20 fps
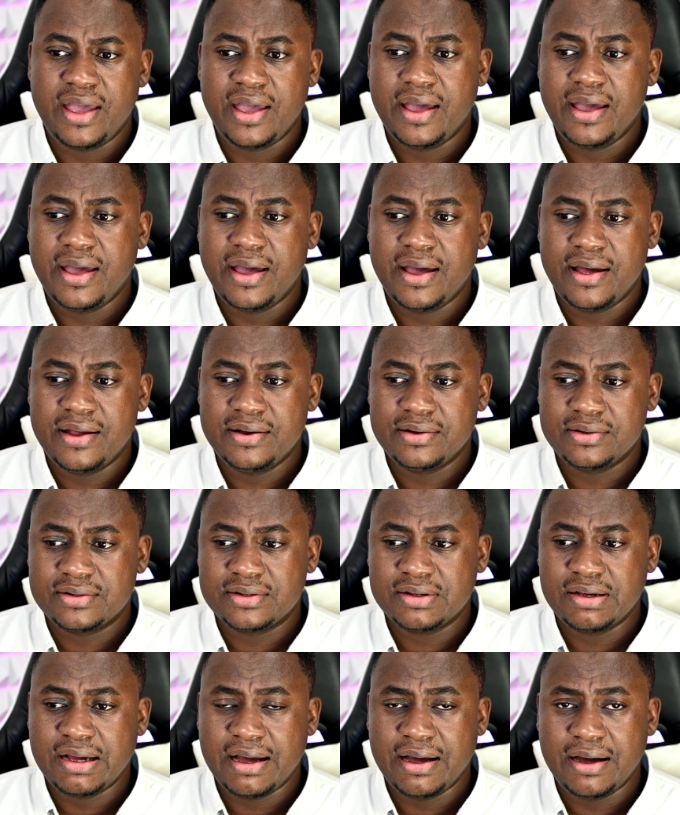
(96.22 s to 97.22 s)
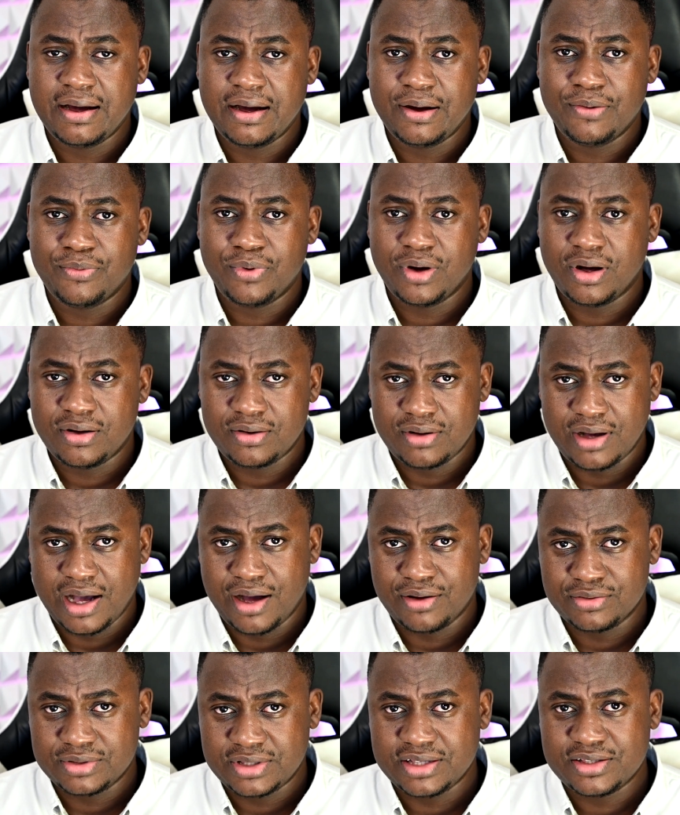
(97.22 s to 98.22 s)
And well,
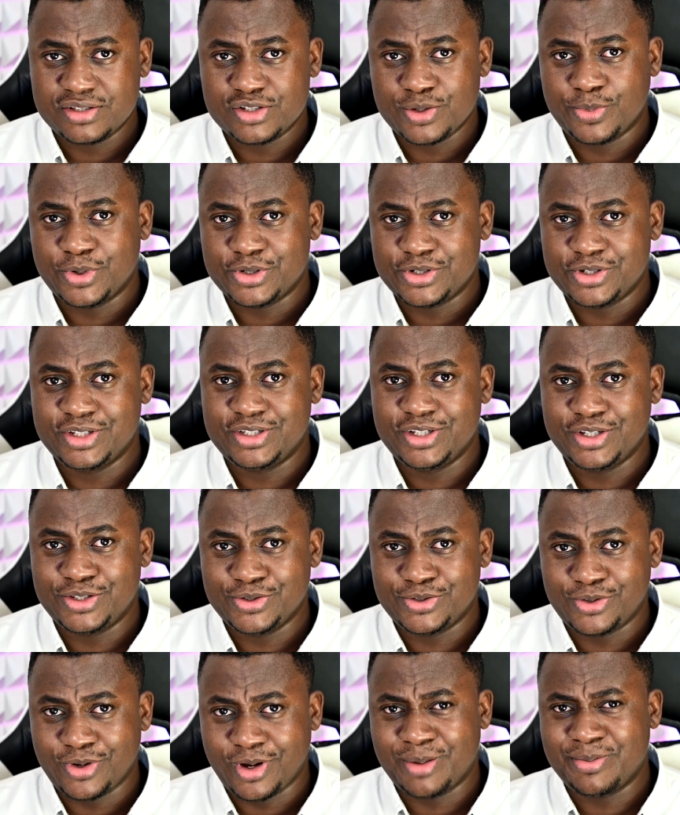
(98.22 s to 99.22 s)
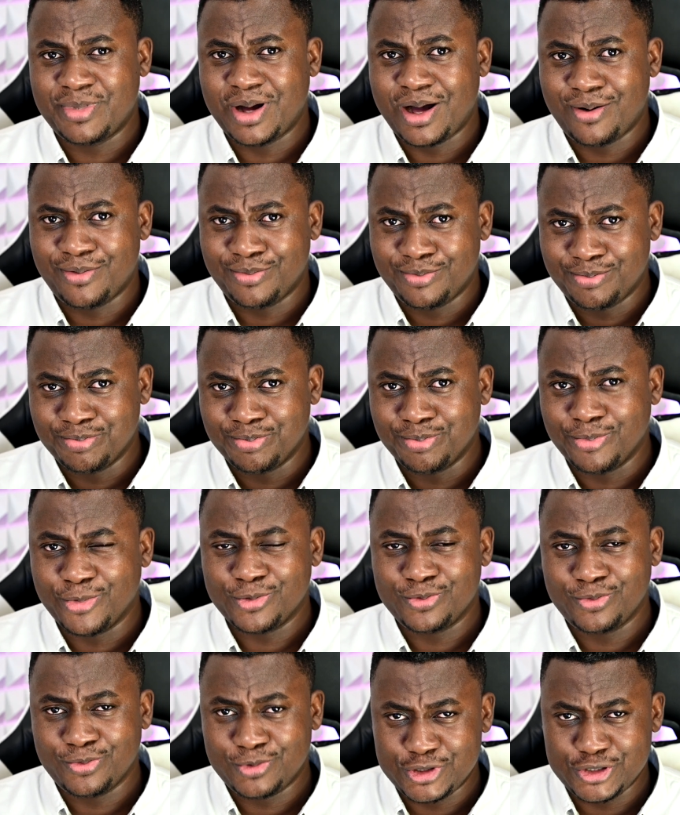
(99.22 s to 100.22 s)
I'll take this opportunity to talk about,
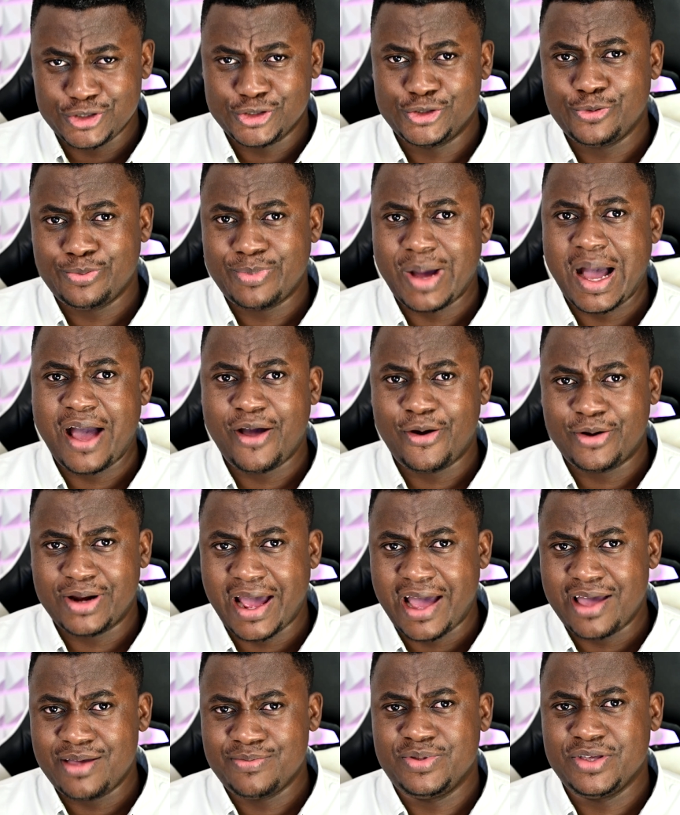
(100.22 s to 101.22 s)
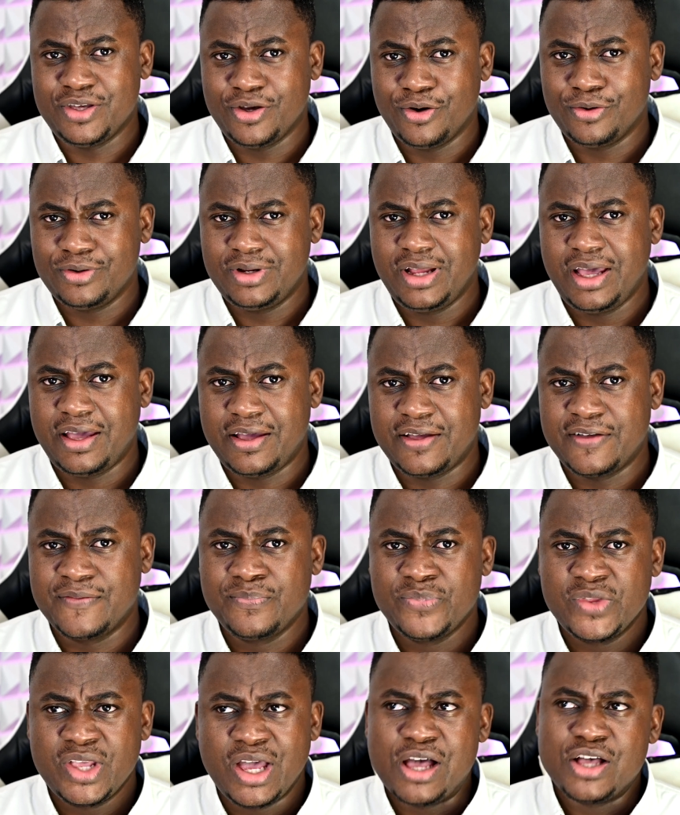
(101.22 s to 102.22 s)
should you buy on IPO day?
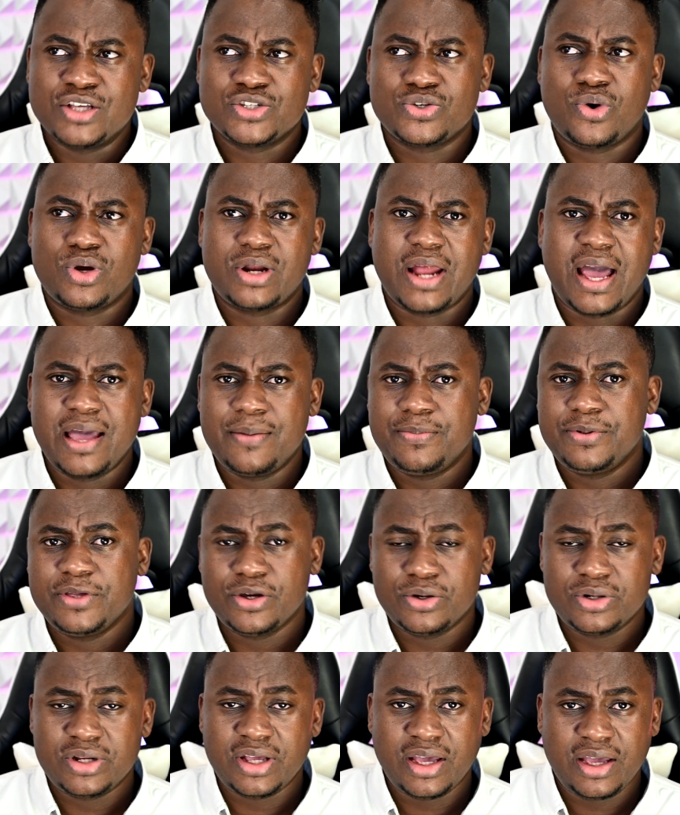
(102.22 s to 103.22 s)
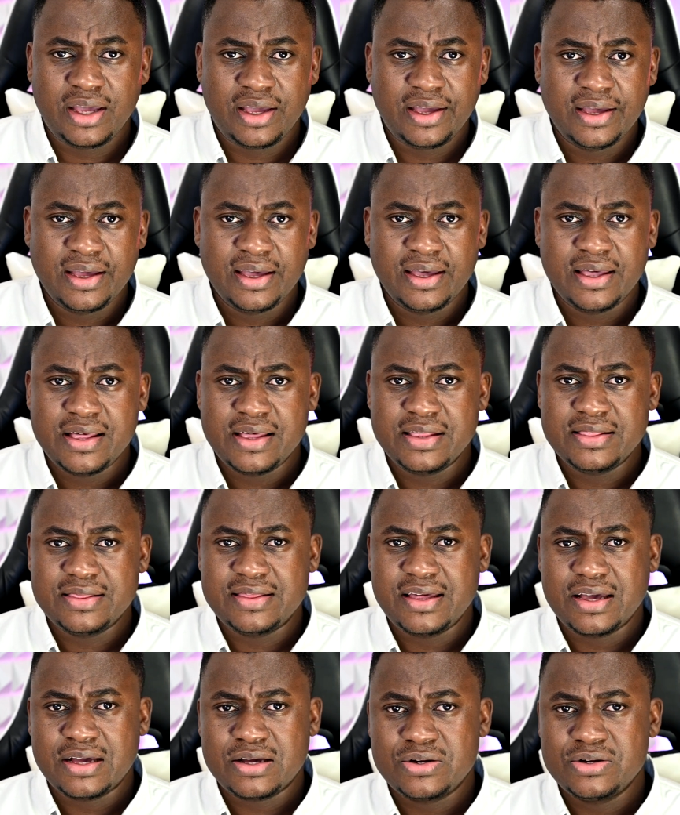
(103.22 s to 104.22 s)
So on IPO day,
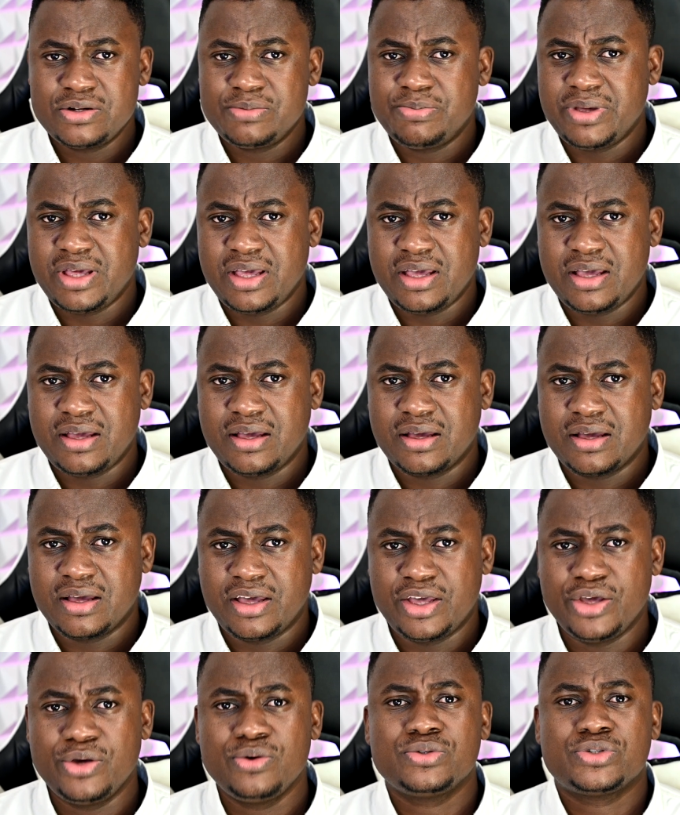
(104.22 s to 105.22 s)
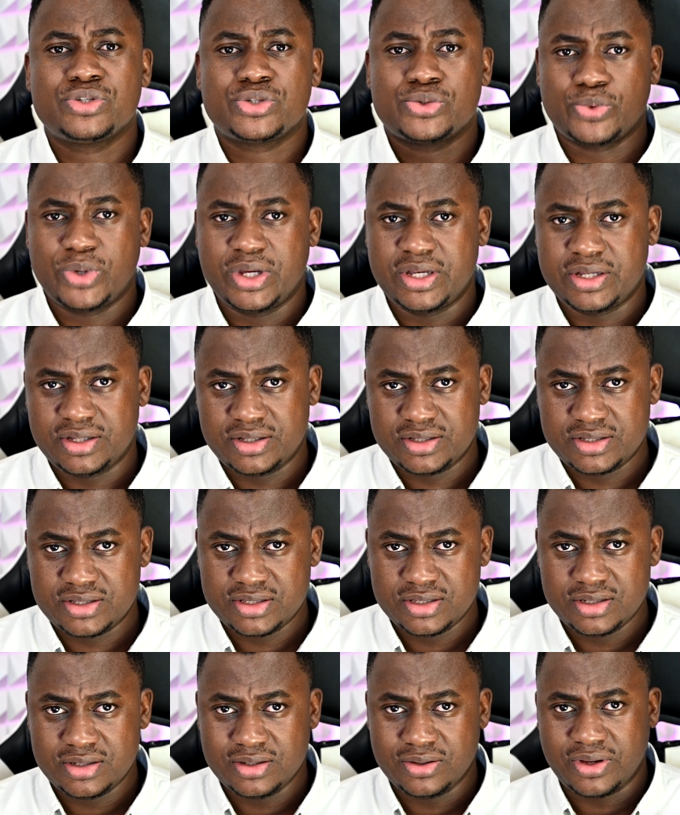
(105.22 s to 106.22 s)
there could be huge
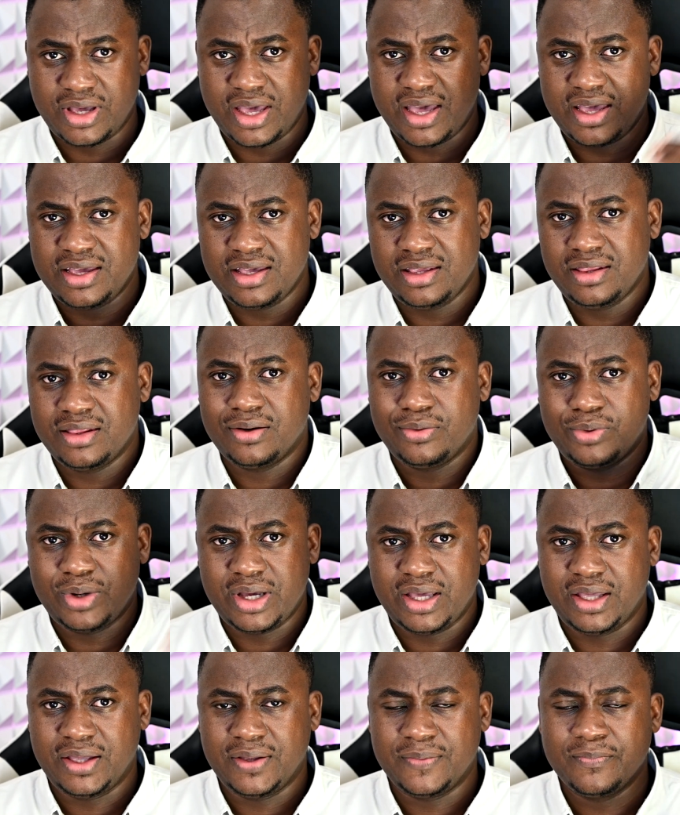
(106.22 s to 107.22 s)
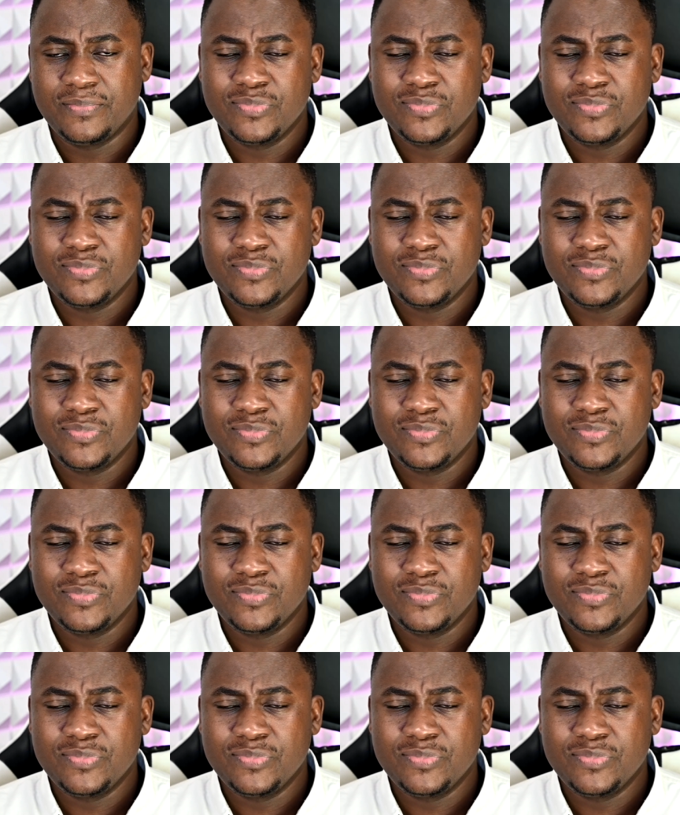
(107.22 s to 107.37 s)
swings, okay, either way.